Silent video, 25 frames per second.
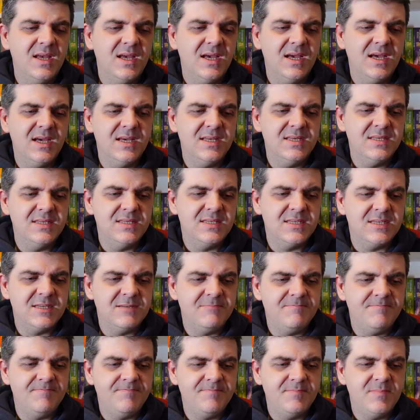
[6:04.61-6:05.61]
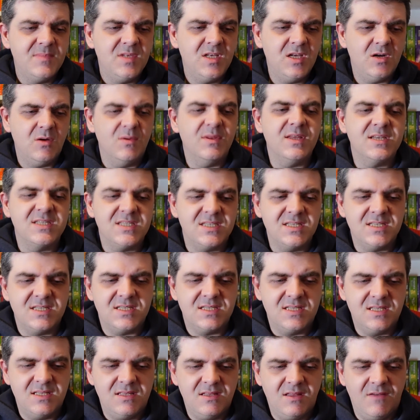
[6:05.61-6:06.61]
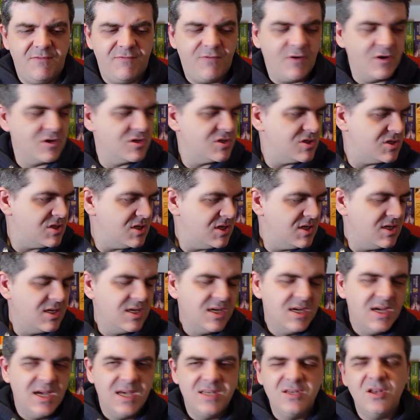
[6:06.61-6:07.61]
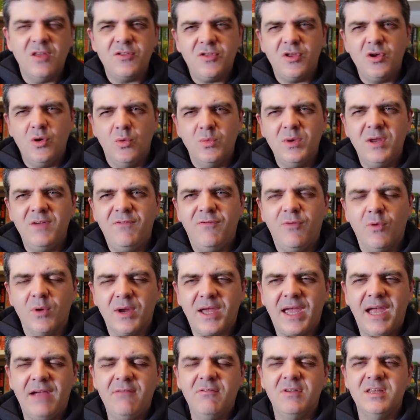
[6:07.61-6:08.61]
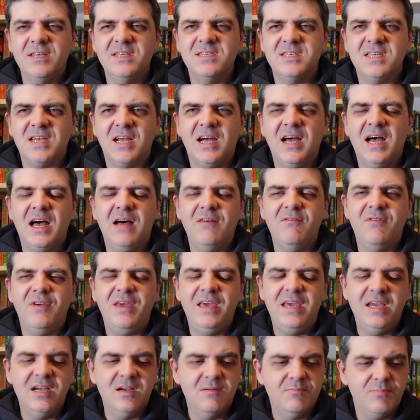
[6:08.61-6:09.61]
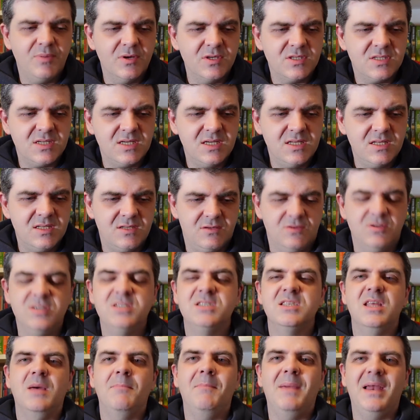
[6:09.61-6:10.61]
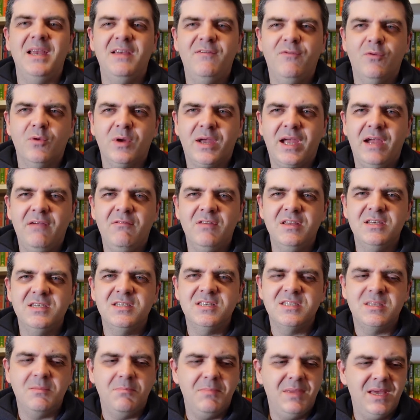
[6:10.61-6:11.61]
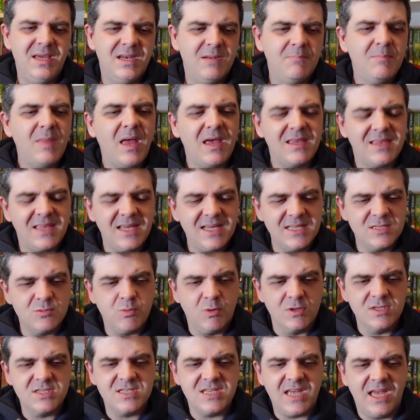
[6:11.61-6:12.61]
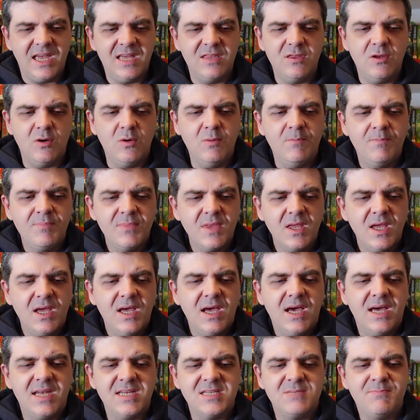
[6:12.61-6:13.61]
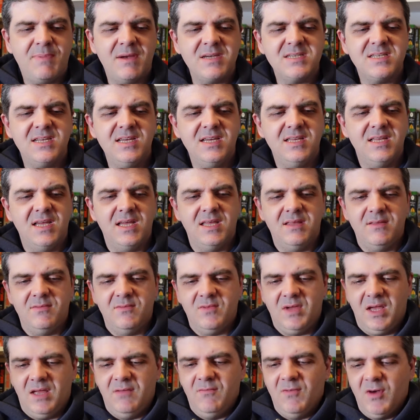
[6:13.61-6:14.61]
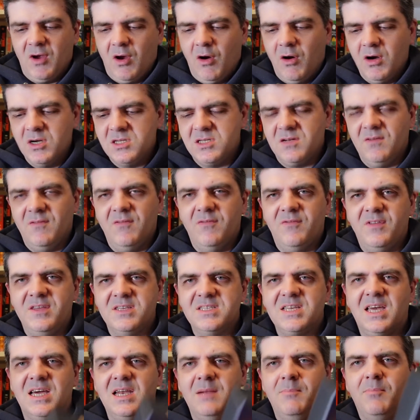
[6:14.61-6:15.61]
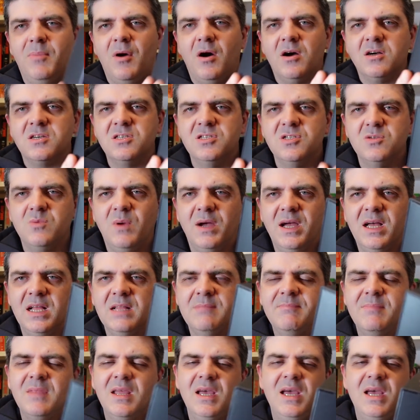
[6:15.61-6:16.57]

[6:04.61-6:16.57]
And you know, this is the first and not the only 4K release that I have here, but there isn't that many 4K releases that made it. I think it's worth saying though, and especially in, in regards of this kind of box as well.